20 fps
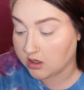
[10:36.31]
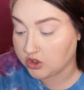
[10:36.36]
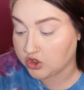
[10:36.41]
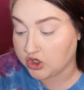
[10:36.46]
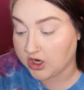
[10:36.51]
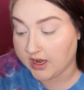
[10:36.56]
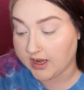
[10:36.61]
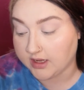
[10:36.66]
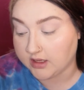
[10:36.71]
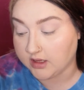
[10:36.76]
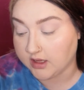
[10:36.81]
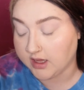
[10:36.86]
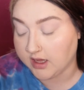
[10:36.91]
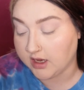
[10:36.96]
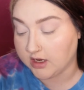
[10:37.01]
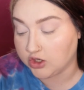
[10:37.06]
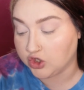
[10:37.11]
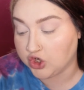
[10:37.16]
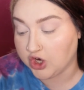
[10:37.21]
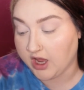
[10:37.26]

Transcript: Jaclyn